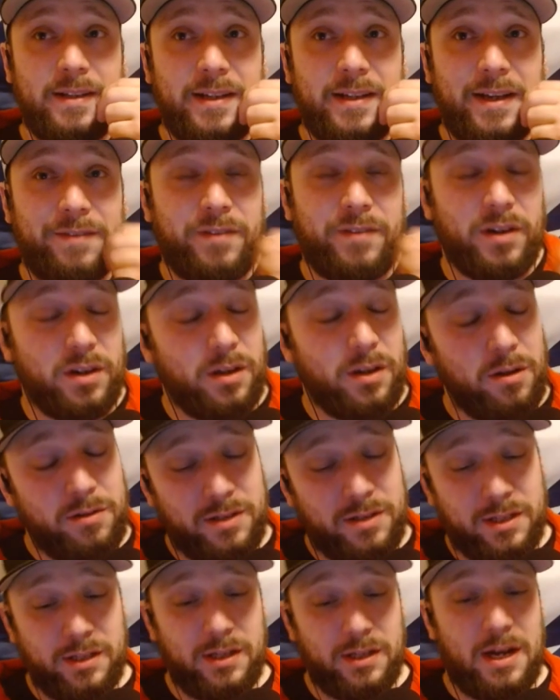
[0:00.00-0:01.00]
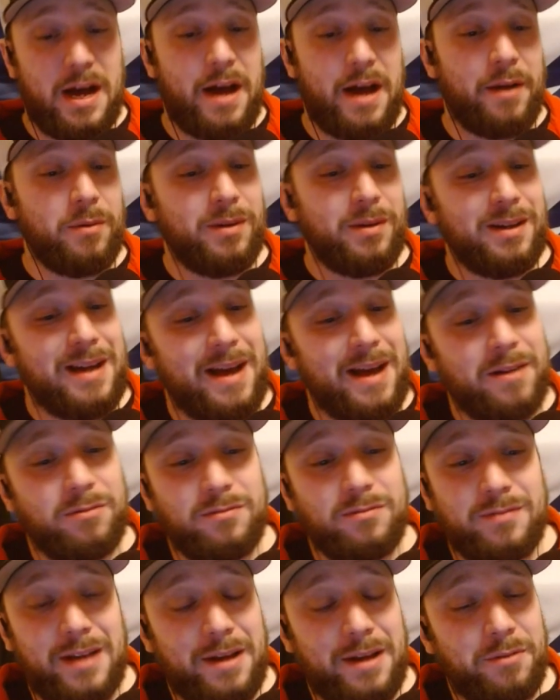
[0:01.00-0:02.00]
If they're close to Ottawa, I
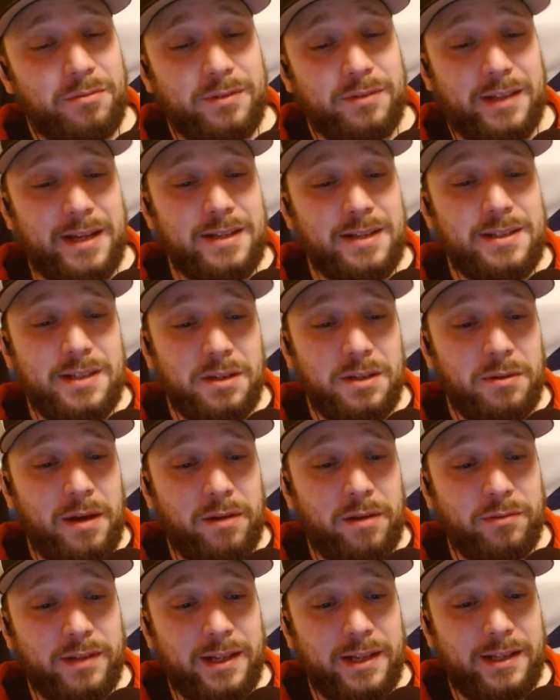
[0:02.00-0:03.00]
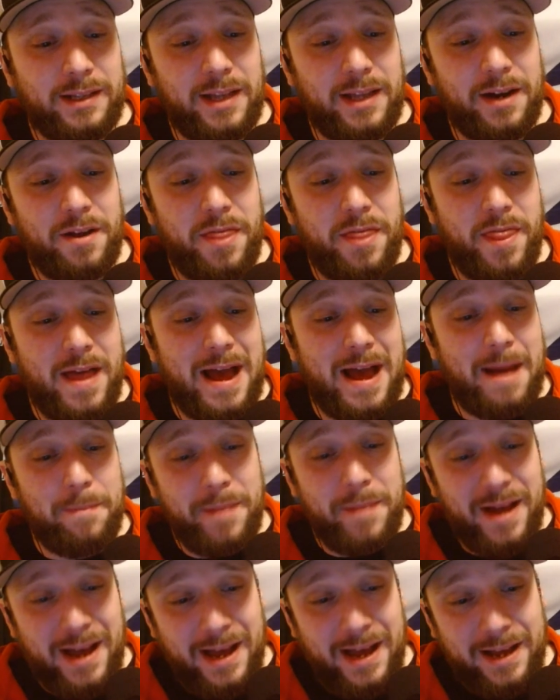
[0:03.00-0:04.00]
don't think so. I don't think they're that
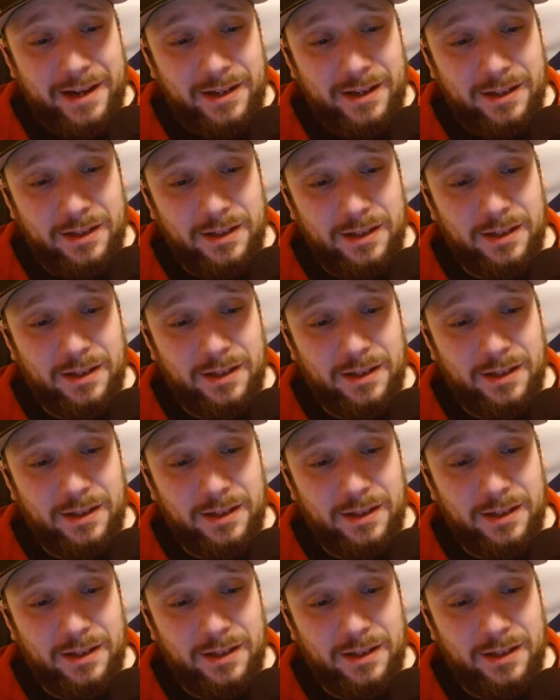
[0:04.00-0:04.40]
bad.